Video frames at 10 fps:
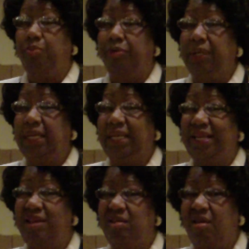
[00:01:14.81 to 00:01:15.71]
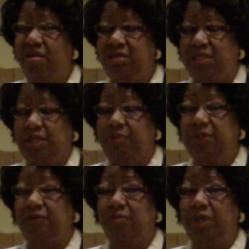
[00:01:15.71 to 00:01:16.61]
bringing in large
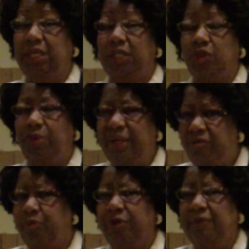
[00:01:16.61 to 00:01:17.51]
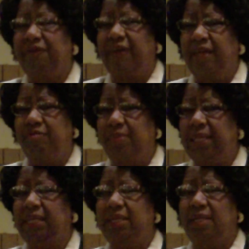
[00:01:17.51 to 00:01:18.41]
sums of money, $12.5
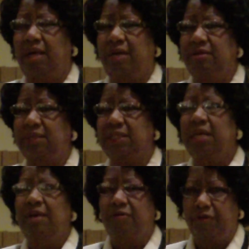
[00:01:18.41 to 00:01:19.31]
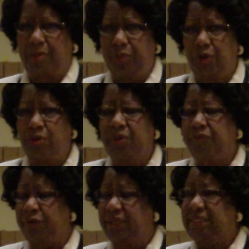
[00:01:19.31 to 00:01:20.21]
million from NOAA,
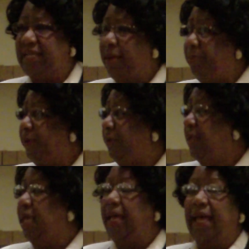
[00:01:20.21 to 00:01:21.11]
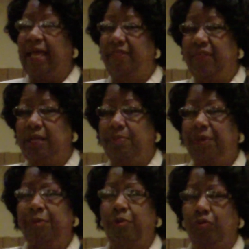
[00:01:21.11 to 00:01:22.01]
for example. And then
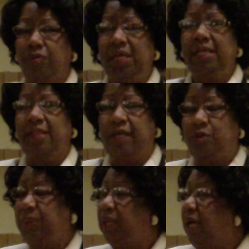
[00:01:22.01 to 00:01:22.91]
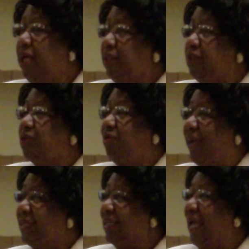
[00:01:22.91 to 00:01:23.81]
people read that we got this
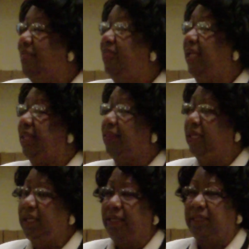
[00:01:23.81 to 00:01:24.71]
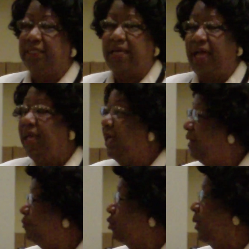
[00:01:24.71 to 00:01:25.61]
grant and they think that I
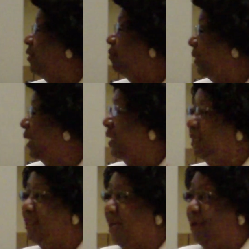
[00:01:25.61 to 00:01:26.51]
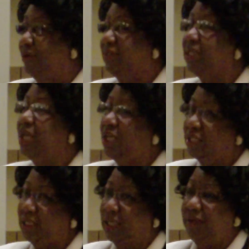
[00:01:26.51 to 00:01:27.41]
have $12 million
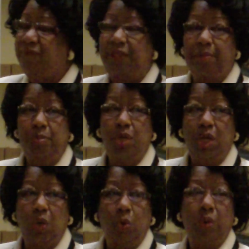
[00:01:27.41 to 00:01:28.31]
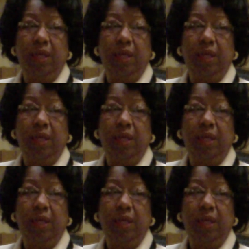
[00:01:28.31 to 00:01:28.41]
to give them. No,